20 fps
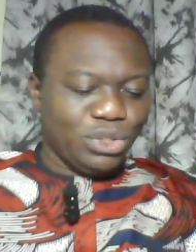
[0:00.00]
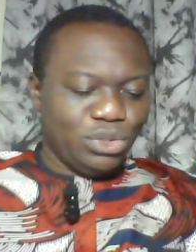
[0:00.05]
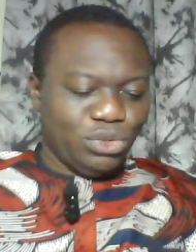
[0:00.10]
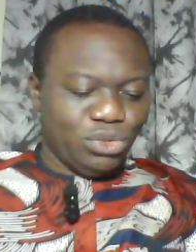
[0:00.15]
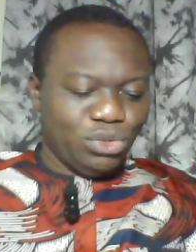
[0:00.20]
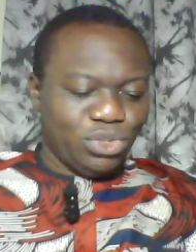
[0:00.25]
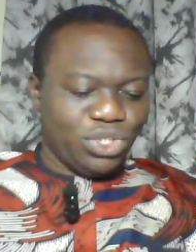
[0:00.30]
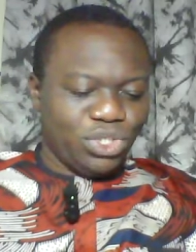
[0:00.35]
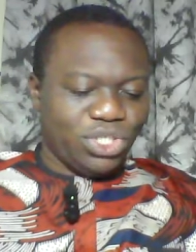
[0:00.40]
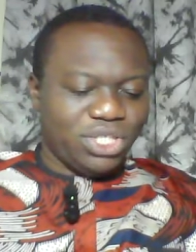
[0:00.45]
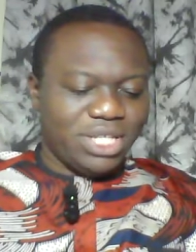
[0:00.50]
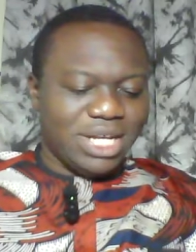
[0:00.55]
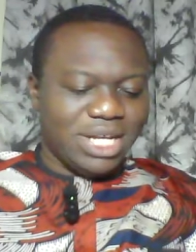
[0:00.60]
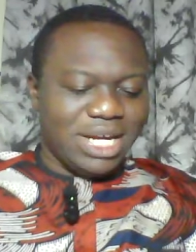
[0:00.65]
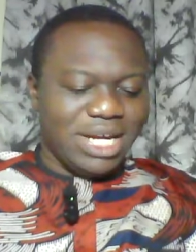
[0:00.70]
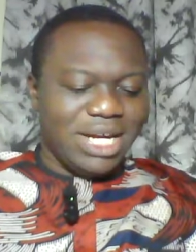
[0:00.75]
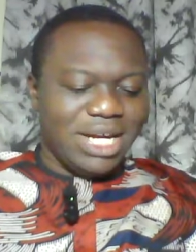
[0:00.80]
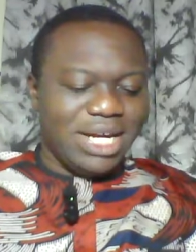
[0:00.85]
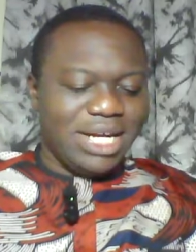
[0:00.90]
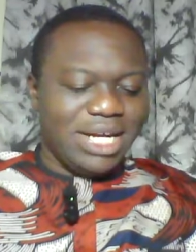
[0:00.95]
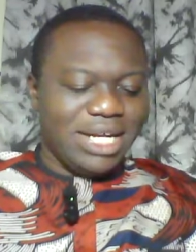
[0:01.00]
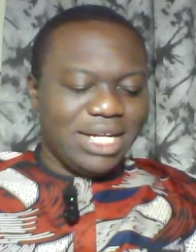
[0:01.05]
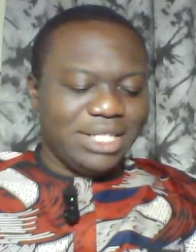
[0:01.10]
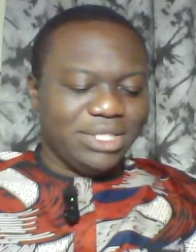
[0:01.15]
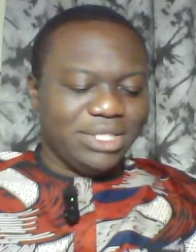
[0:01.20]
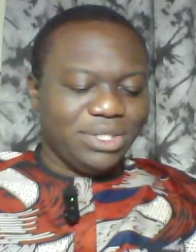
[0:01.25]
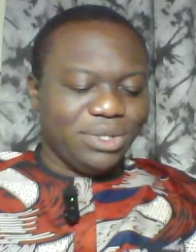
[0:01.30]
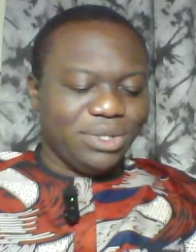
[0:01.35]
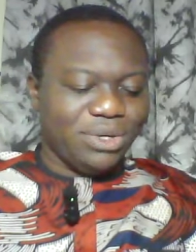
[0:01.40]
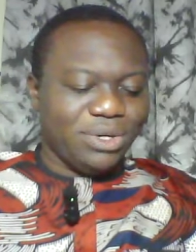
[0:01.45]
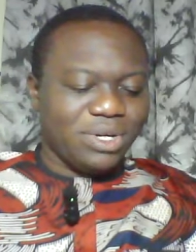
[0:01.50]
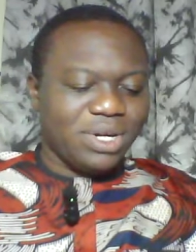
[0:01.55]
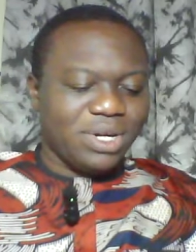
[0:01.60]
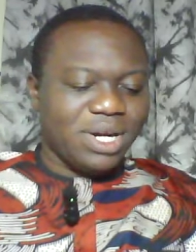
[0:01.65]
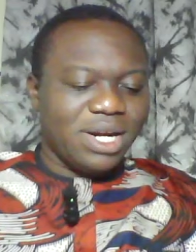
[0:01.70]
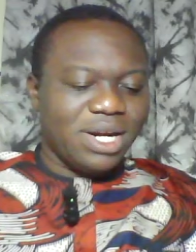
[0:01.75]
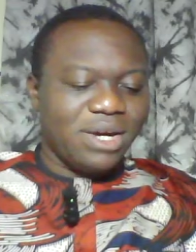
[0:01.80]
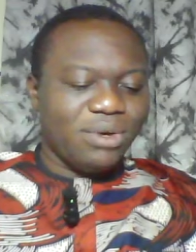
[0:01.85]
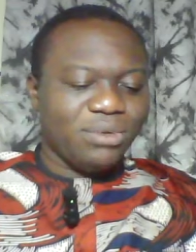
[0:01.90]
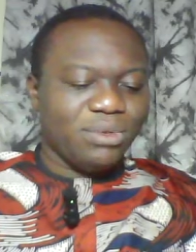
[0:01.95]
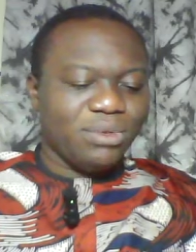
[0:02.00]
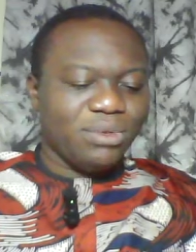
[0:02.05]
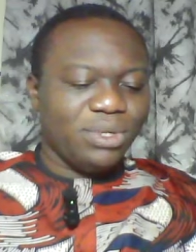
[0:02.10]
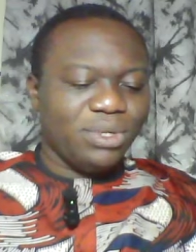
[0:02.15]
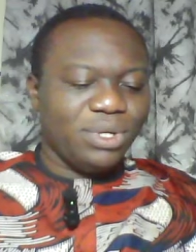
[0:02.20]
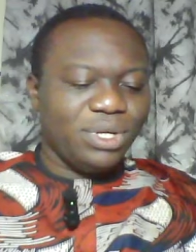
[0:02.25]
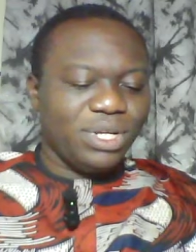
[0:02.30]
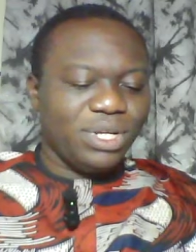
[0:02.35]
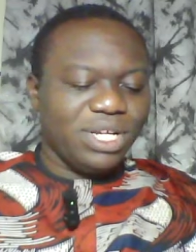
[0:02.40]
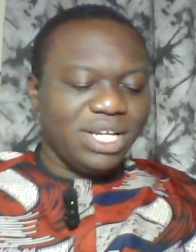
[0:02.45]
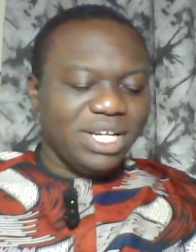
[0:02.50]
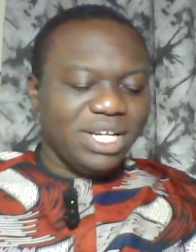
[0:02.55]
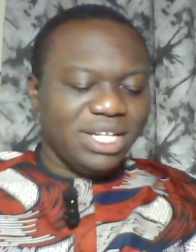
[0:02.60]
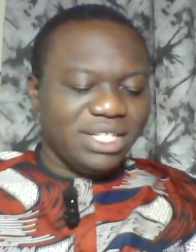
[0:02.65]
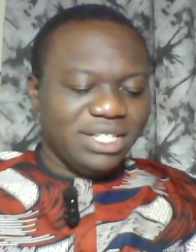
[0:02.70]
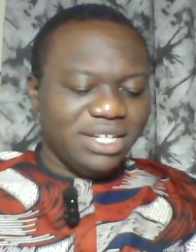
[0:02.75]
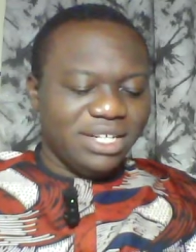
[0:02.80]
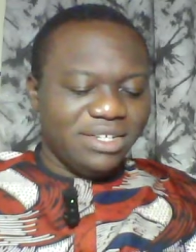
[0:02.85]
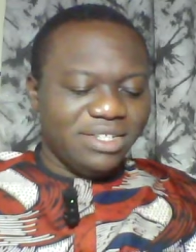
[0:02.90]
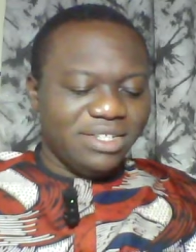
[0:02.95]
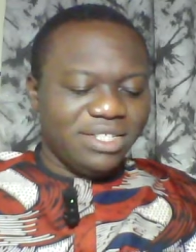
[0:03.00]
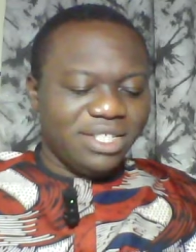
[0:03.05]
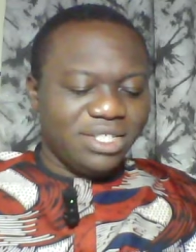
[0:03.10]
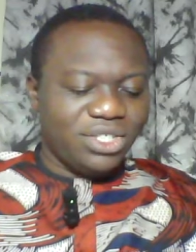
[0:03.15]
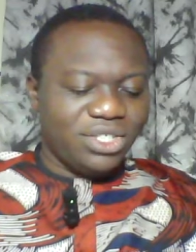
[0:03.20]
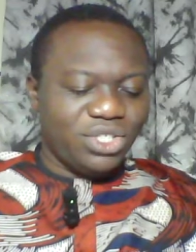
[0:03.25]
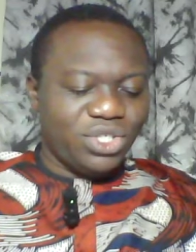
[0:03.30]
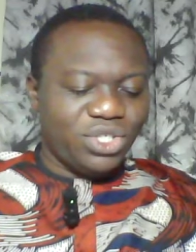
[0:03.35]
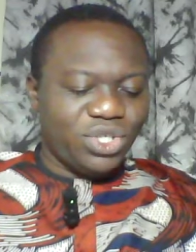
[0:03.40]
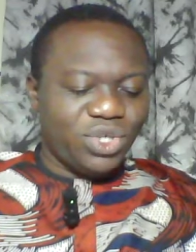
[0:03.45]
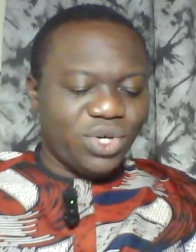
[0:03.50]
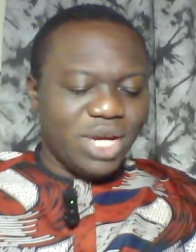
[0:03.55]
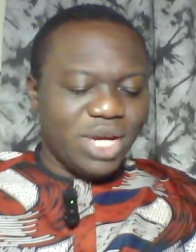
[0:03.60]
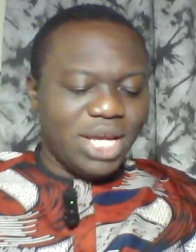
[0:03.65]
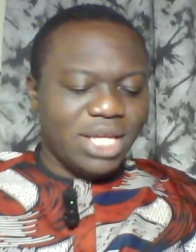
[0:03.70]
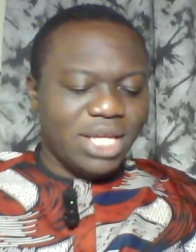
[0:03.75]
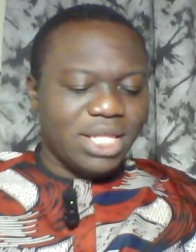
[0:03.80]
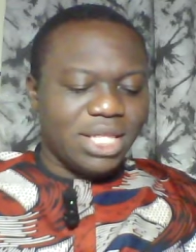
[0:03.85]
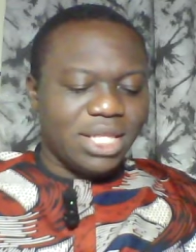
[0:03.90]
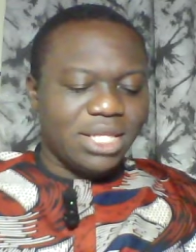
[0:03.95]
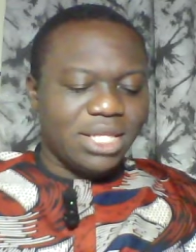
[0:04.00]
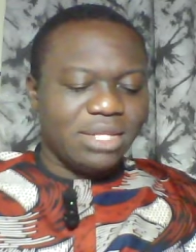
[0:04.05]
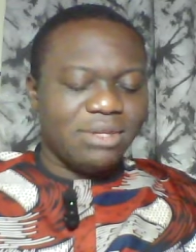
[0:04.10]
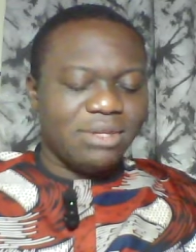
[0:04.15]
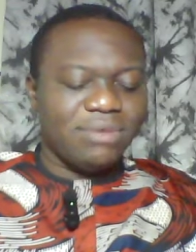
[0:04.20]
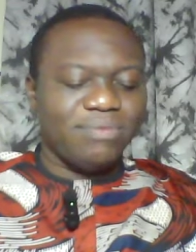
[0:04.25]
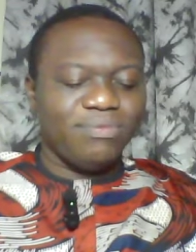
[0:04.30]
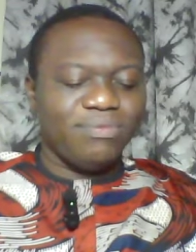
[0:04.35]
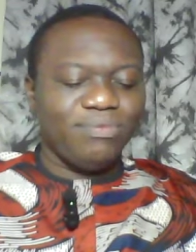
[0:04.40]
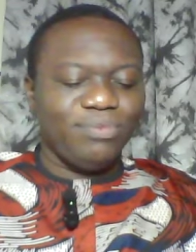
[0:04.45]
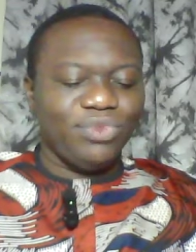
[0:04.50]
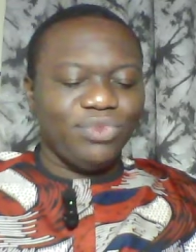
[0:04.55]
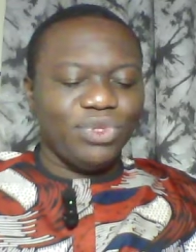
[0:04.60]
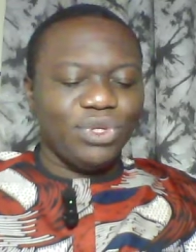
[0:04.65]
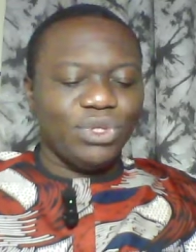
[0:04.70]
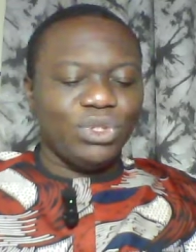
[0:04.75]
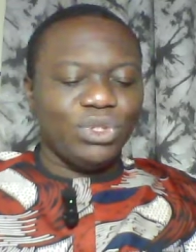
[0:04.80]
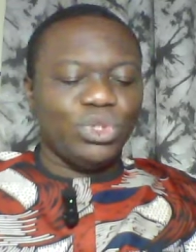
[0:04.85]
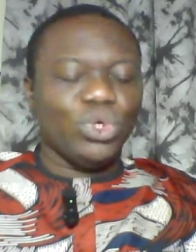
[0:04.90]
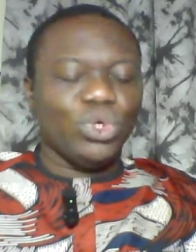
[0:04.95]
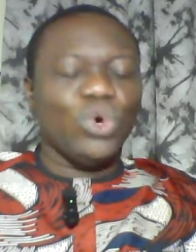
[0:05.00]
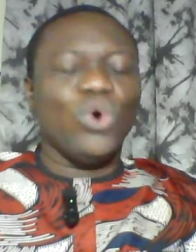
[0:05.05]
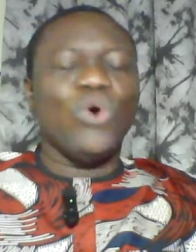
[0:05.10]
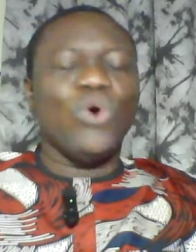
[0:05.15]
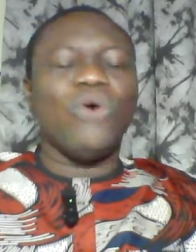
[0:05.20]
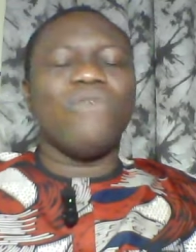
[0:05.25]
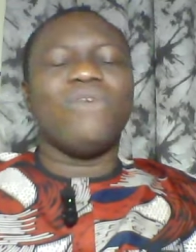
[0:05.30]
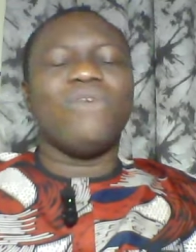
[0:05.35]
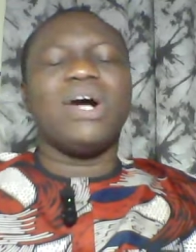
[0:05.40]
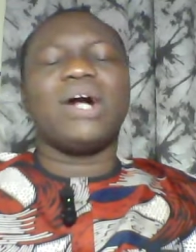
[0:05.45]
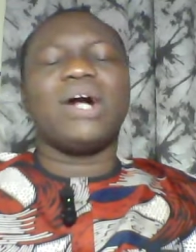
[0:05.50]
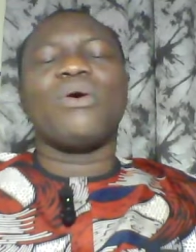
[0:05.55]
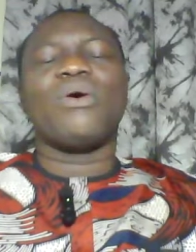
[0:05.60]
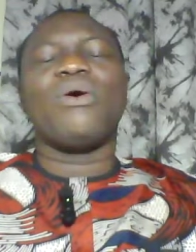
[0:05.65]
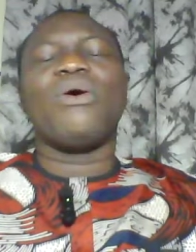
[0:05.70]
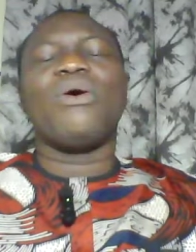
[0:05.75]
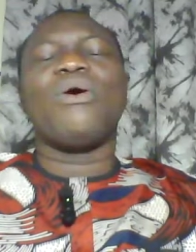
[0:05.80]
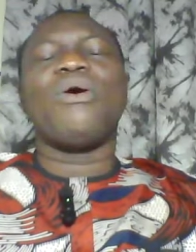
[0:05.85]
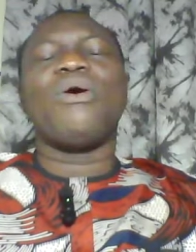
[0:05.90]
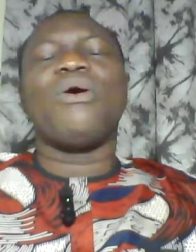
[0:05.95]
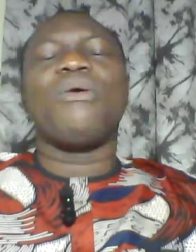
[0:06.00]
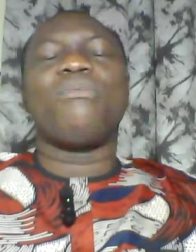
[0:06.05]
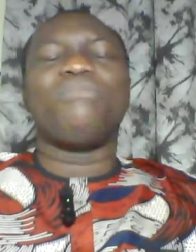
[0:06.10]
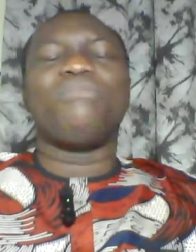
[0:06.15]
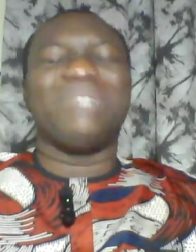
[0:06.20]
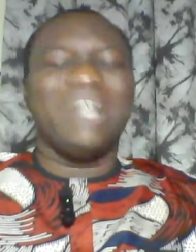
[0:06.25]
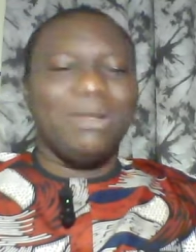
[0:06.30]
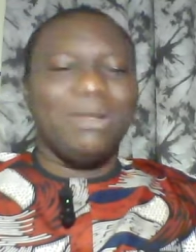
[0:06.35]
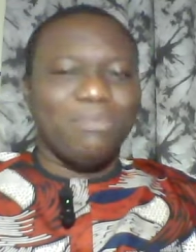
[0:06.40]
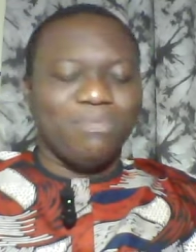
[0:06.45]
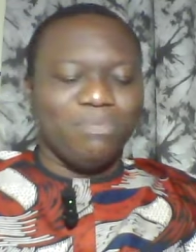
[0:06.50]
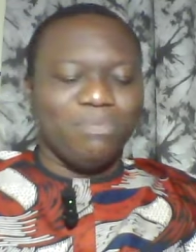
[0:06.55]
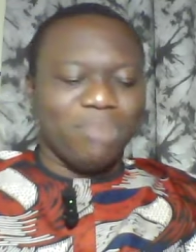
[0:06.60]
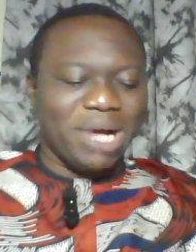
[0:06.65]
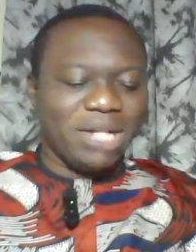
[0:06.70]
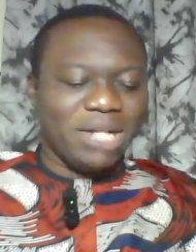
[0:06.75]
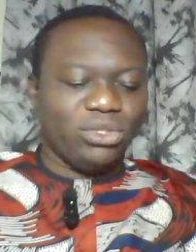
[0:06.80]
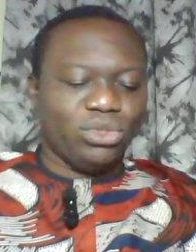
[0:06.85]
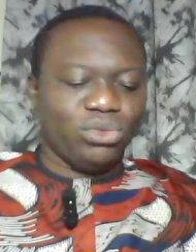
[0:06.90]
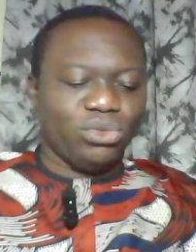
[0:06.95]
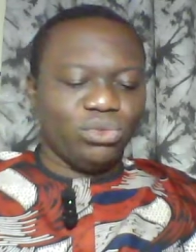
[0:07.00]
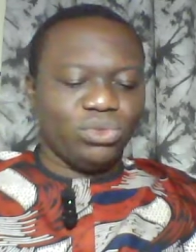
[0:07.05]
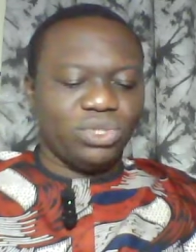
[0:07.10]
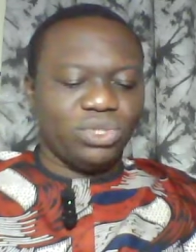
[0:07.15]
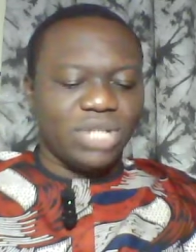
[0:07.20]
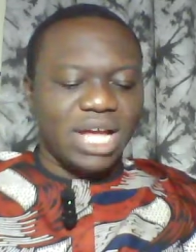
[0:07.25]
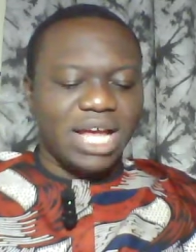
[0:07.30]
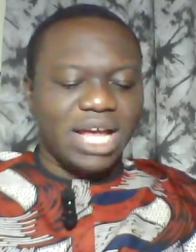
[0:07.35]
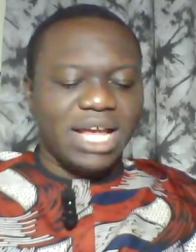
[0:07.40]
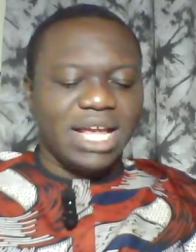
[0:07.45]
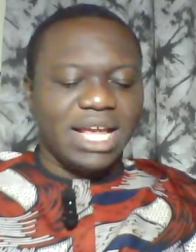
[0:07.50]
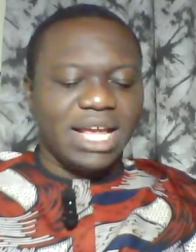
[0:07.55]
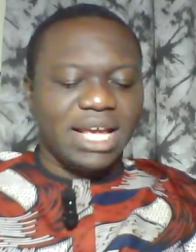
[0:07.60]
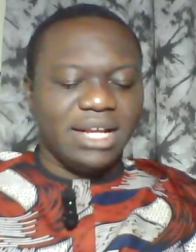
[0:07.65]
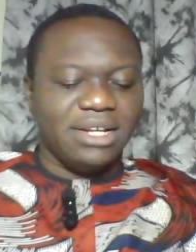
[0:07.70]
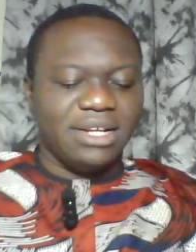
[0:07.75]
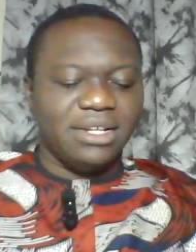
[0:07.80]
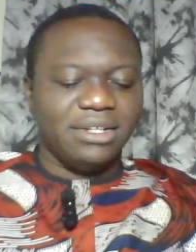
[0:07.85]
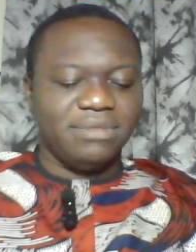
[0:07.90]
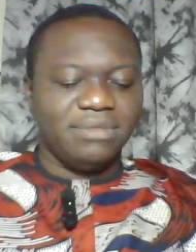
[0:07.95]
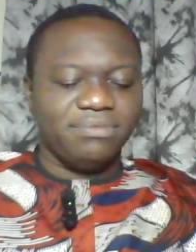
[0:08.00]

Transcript: to stand your ground. There is a strength to overcome the battles ahead.